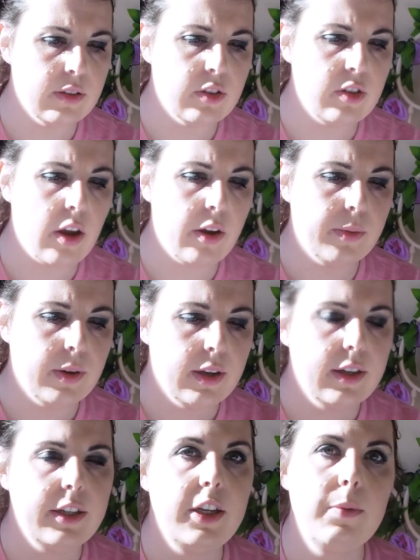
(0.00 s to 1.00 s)
So,
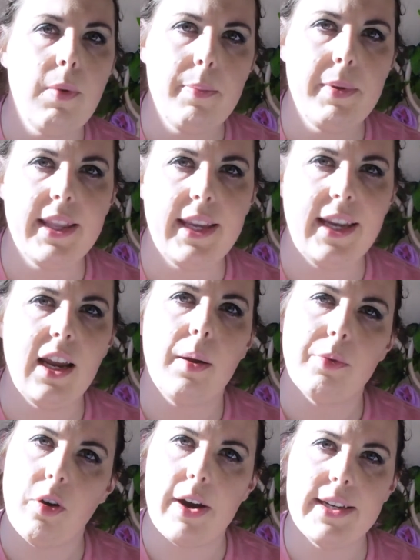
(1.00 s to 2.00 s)
you might be thinking
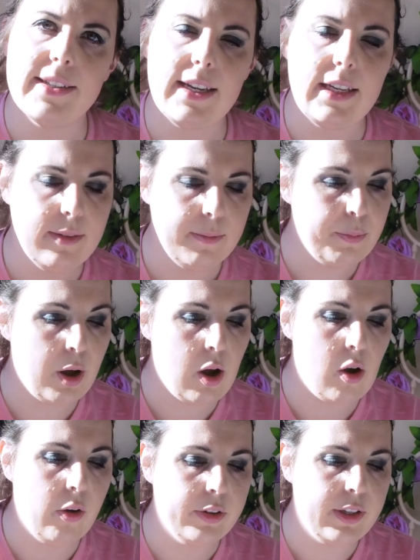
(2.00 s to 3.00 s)
I'm crazy,
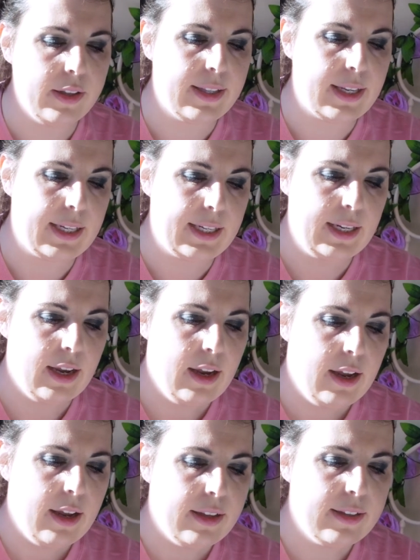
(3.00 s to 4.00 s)
but on the
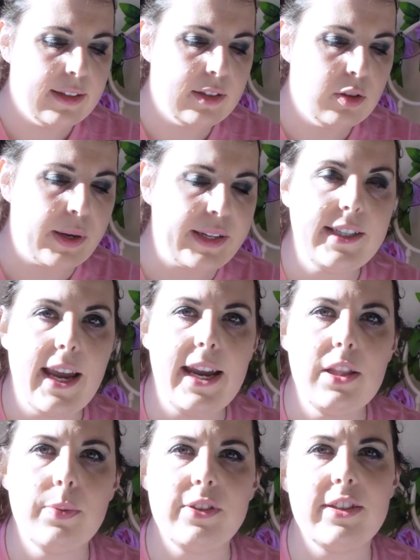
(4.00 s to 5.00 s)

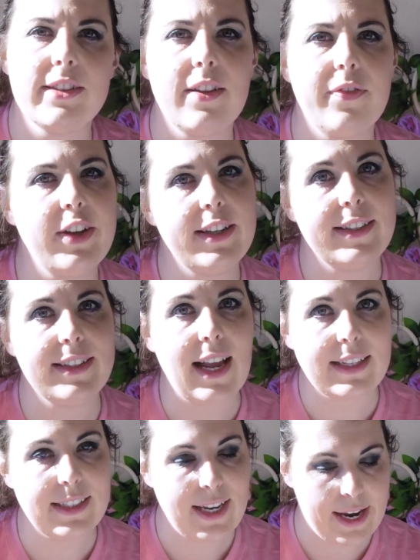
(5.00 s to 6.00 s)
28th, which is the first
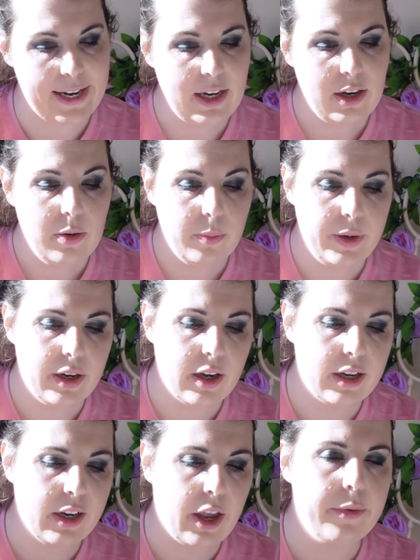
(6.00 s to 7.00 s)
Saturday, we are
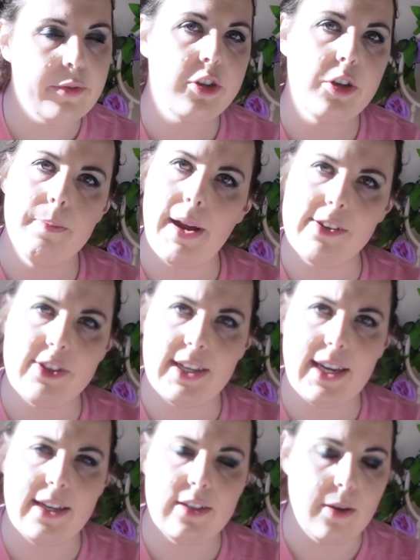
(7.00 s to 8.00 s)
going to go to
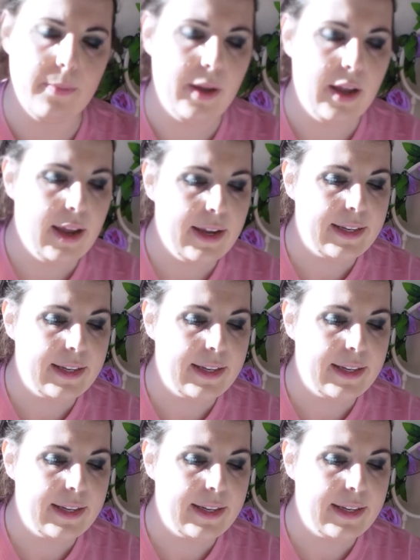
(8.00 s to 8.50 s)
Magic Kingdom.